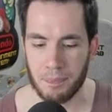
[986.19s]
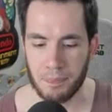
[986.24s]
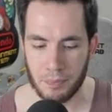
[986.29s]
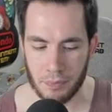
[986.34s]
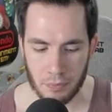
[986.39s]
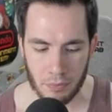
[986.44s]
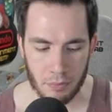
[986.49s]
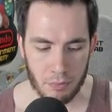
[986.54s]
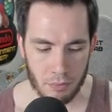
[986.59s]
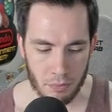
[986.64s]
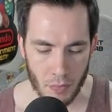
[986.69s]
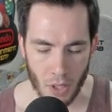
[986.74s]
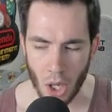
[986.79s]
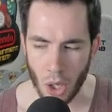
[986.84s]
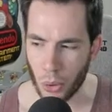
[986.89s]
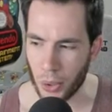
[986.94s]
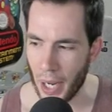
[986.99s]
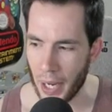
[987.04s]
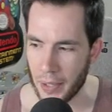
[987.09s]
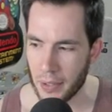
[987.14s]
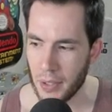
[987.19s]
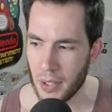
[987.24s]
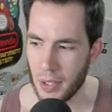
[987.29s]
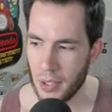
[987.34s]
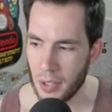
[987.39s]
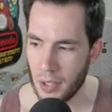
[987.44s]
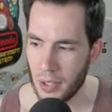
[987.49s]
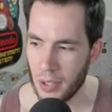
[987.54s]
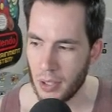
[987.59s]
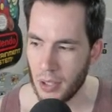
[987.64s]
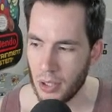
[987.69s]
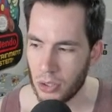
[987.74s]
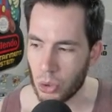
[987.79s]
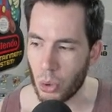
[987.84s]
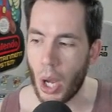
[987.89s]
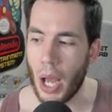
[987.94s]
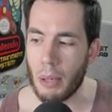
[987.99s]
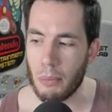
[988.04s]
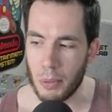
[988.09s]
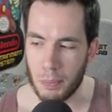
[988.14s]
One hundred. Okay. Fifty So
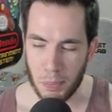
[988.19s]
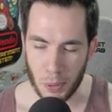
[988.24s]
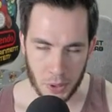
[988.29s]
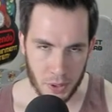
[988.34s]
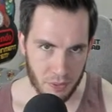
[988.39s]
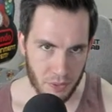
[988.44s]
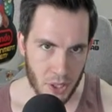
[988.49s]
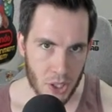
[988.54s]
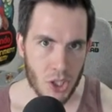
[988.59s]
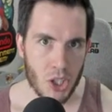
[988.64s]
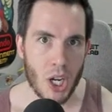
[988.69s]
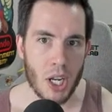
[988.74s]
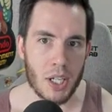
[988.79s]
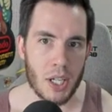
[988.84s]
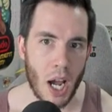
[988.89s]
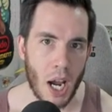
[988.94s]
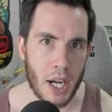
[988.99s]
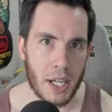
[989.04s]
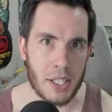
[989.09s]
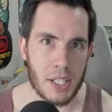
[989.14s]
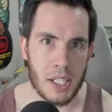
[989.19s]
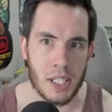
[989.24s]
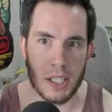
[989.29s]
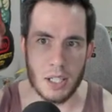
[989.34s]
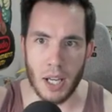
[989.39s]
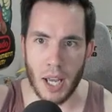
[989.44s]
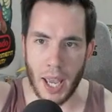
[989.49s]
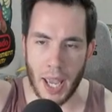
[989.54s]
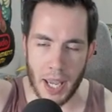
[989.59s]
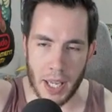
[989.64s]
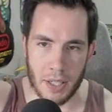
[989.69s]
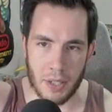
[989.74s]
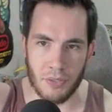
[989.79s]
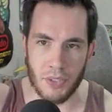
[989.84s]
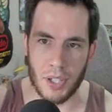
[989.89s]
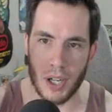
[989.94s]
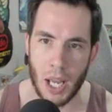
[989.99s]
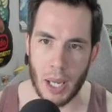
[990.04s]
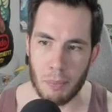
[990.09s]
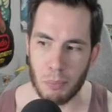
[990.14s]
I would put the VGA ninety ahead of the
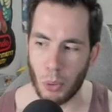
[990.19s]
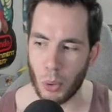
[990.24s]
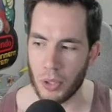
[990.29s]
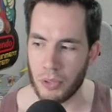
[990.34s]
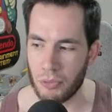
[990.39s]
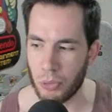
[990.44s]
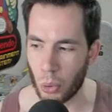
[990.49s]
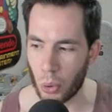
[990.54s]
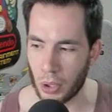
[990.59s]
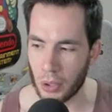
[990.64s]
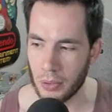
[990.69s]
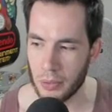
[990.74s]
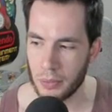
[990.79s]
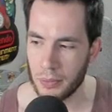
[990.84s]
nine point four.